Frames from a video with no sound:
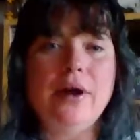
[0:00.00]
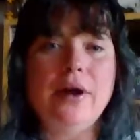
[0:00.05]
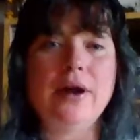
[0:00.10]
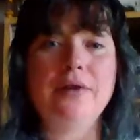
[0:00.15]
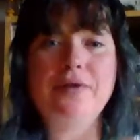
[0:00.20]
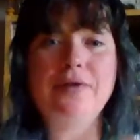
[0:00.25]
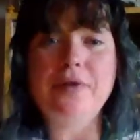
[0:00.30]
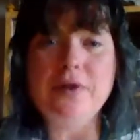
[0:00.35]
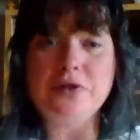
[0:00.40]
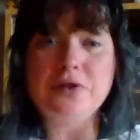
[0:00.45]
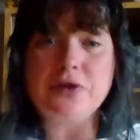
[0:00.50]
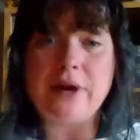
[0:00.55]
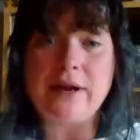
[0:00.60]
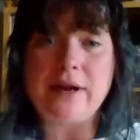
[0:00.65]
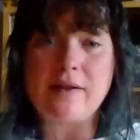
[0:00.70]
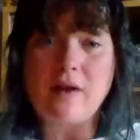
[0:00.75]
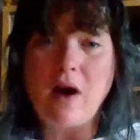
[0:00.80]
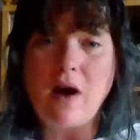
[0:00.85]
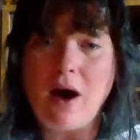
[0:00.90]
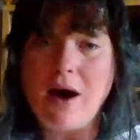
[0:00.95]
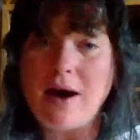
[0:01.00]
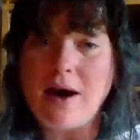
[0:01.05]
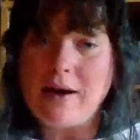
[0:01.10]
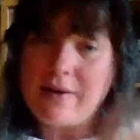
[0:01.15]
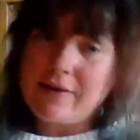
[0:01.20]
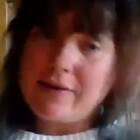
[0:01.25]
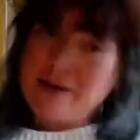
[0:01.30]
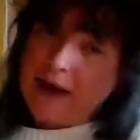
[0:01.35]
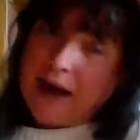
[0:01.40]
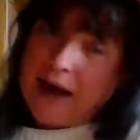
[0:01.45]
infiltrates
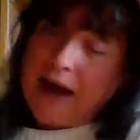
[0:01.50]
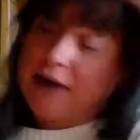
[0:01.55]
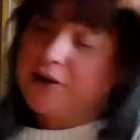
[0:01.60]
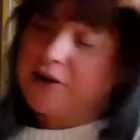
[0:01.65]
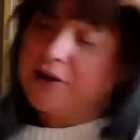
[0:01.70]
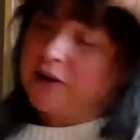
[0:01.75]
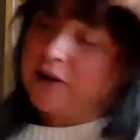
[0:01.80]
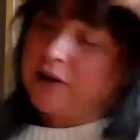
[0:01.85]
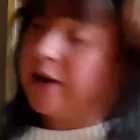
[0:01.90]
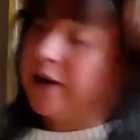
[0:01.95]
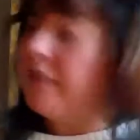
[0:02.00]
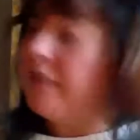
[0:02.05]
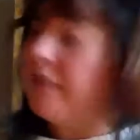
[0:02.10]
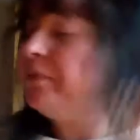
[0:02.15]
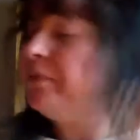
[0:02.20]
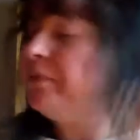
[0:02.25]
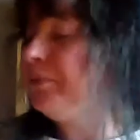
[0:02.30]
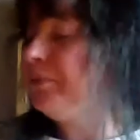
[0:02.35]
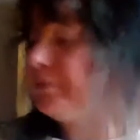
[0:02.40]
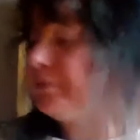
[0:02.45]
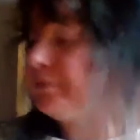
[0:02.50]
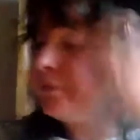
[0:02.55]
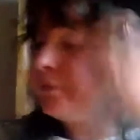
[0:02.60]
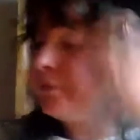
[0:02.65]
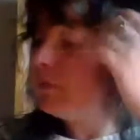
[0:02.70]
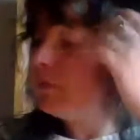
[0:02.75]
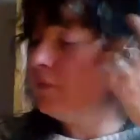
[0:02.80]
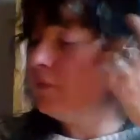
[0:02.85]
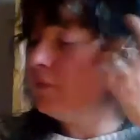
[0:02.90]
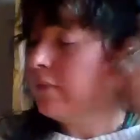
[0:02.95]
us actually.
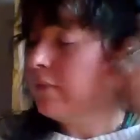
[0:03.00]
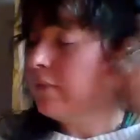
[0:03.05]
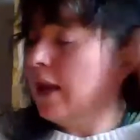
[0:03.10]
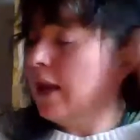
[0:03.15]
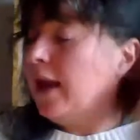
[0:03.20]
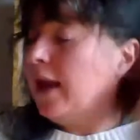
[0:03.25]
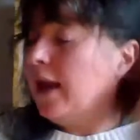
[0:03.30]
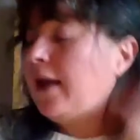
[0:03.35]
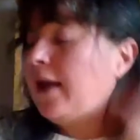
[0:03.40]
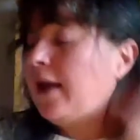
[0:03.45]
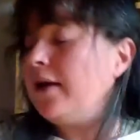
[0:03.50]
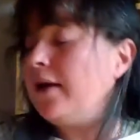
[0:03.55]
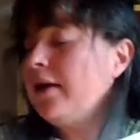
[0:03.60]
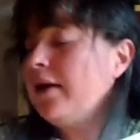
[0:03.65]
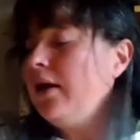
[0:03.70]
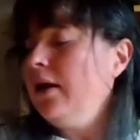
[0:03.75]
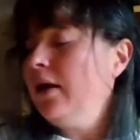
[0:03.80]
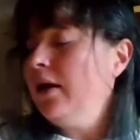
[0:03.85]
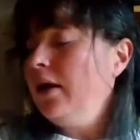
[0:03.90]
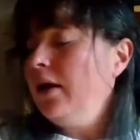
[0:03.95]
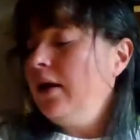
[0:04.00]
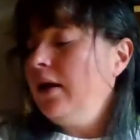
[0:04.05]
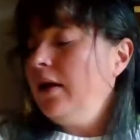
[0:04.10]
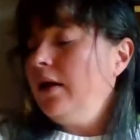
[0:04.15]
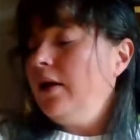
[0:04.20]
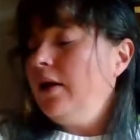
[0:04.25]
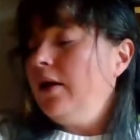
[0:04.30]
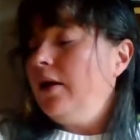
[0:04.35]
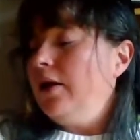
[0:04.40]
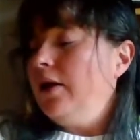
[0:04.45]
And
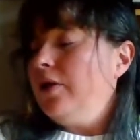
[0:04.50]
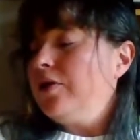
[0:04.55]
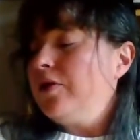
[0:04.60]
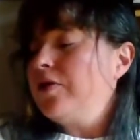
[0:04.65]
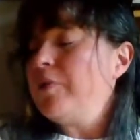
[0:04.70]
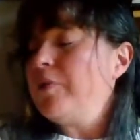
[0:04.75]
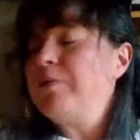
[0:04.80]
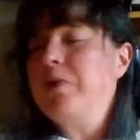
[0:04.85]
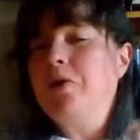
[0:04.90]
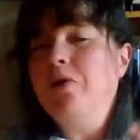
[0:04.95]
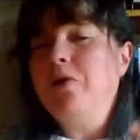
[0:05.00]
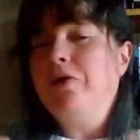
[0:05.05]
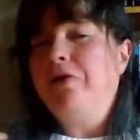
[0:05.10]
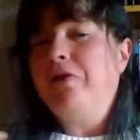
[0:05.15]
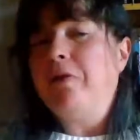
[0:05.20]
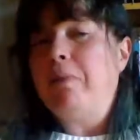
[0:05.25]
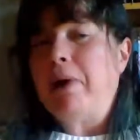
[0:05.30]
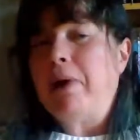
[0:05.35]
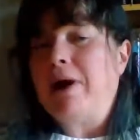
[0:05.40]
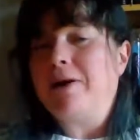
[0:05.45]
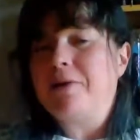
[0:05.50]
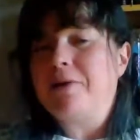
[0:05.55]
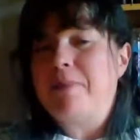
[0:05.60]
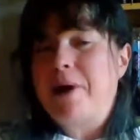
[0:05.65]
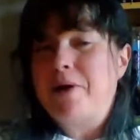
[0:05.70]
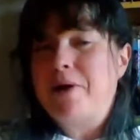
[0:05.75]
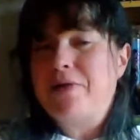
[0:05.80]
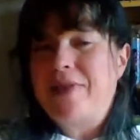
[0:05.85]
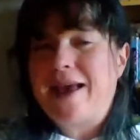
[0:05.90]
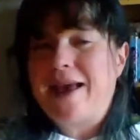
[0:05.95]
the beautiful part
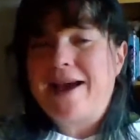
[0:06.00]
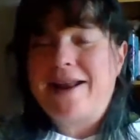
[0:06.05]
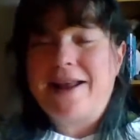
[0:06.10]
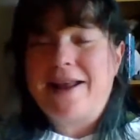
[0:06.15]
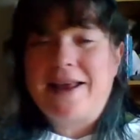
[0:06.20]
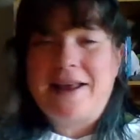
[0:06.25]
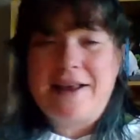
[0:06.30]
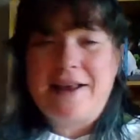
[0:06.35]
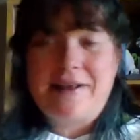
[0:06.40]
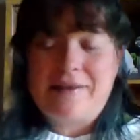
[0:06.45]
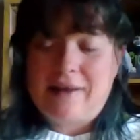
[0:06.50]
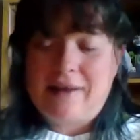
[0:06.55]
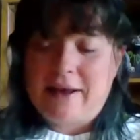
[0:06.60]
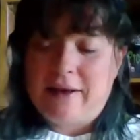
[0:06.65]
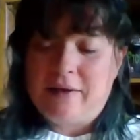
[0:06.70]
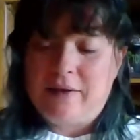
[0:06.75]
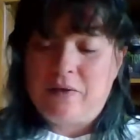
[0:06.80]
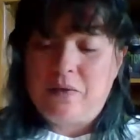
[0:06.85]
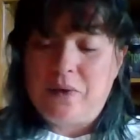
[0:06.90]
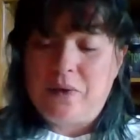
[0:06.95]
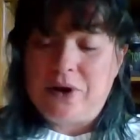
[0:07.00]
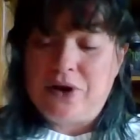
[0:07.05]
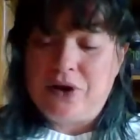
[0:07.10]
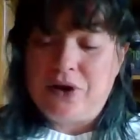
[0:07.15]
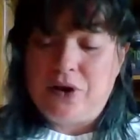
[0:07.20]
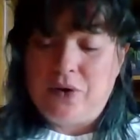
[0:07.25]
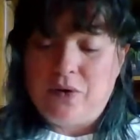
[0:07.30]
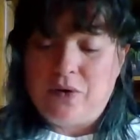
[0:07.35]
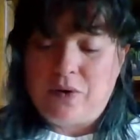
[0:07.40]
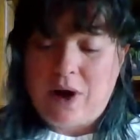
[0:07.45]
about that is when
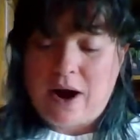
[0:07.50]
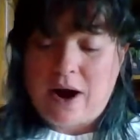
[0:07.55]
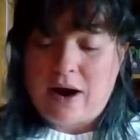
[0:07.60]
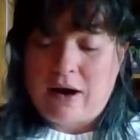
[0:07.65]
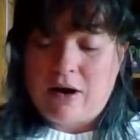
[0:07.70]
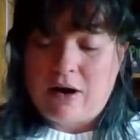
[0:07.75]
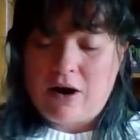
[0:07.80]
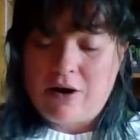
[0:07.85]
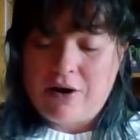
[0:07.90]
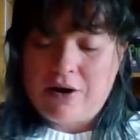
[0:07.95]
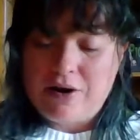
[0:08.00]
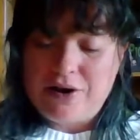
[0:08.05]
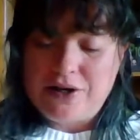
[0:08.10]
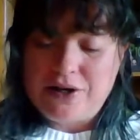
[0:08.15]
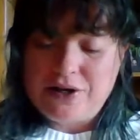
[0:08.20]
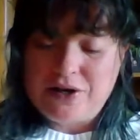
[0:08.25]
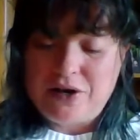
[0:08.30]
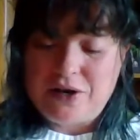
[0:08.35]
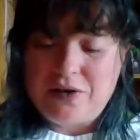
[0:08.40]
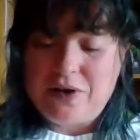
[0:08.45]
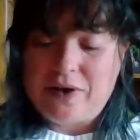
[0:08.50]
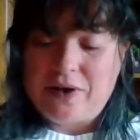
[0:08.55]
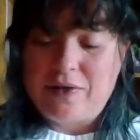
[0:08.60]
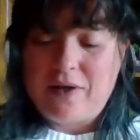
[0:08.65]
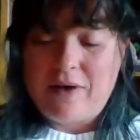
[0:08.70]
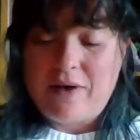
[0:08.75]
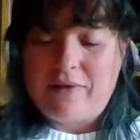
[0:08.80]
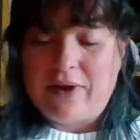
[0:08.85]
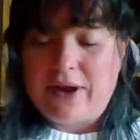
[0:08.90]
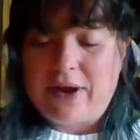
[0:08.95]
you are unconditionally
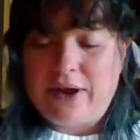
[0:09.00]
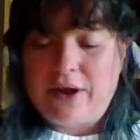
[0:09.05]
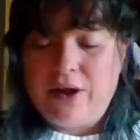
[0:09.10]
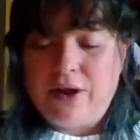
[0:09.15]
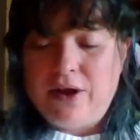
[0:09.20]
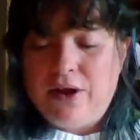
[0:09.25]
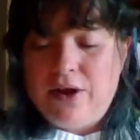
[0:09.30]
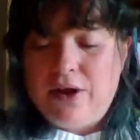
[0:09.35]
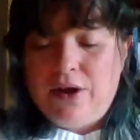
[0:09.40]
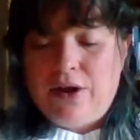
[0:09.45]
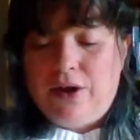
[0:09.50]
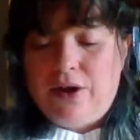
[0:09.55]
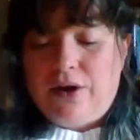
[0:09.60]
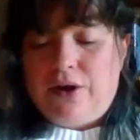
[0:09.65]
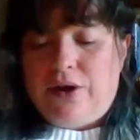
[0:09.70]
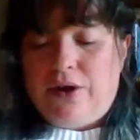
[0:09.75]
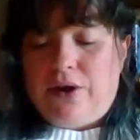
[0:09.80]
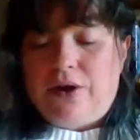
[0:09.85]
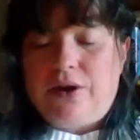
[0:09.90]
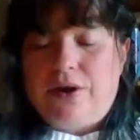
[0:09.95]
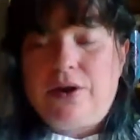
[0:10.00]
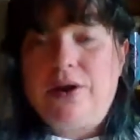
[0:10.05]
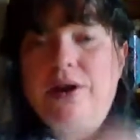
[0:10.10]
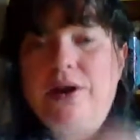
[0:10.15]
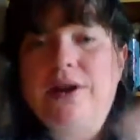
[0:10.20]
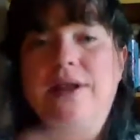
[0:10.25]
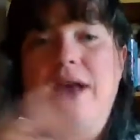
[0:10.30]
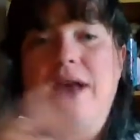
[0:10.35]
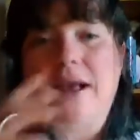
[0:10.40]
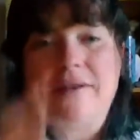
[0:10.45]
loving,
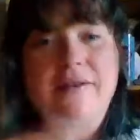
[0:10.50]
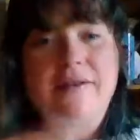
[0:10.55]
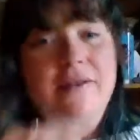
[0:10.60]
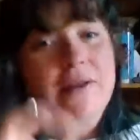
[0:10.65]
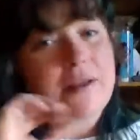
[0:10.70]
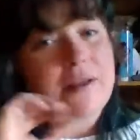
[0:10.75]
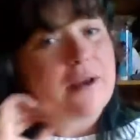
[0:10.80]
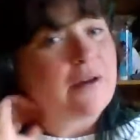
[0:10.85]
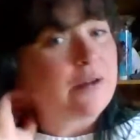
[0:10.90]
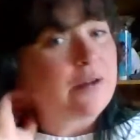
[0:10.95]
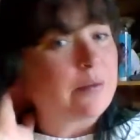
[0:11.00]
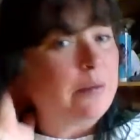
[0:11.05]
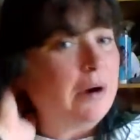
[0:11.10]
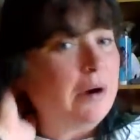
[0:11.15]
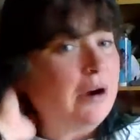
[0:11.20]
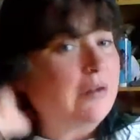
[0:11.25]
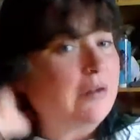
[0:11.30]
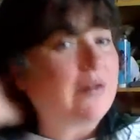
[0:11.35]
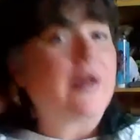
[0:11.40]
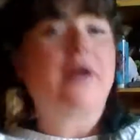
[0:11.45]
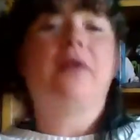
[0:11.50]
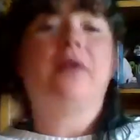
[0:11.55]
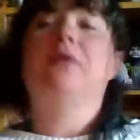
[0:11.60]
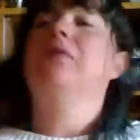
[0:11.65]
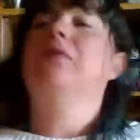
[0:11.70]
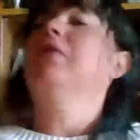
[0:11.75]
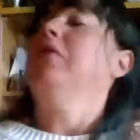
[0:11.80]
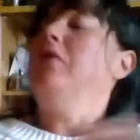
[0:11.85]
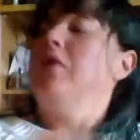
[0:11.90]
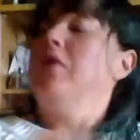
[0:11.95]
yes, to the other
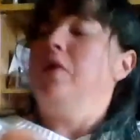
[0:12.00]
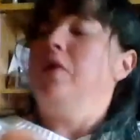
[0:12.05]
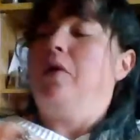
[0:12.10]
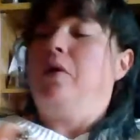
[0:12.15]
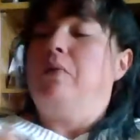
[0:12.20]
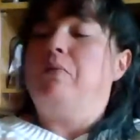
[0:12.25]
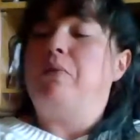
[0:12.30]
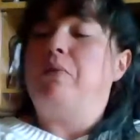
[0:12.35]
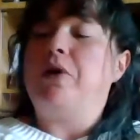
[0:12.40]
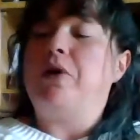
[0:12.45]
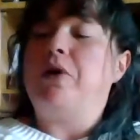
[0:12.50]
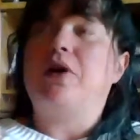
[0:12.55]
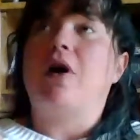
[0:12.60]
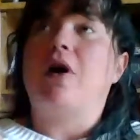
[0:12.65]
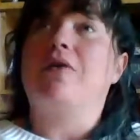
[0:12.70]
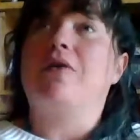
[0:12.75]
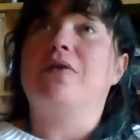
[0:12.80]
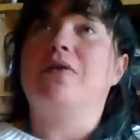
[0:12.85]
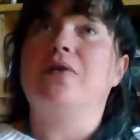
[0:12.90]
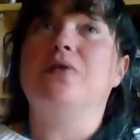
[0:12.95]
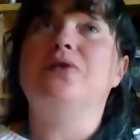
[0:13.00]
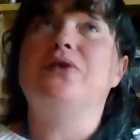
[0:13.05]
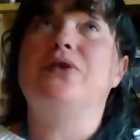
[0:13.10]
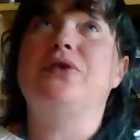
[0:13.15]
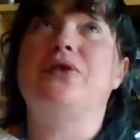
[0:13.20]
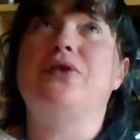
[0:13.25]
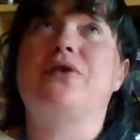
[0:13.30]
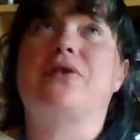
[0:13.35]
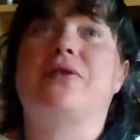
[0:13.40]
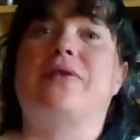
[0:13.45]
person, but also to
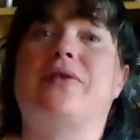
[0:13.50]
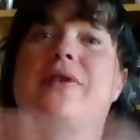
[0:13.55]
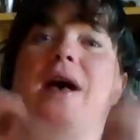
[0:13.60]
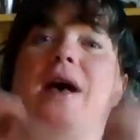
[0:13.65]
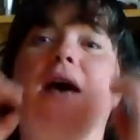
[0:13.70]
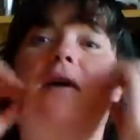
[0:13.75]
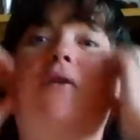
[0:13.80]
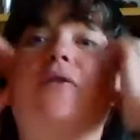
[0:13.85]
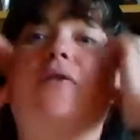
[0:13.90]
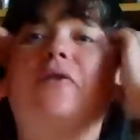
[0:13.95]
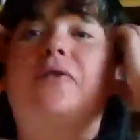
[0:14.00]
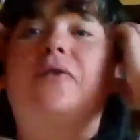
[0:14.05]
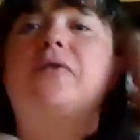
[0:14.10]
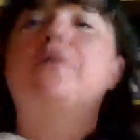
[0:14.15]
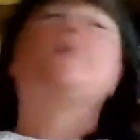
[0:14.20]
yourself,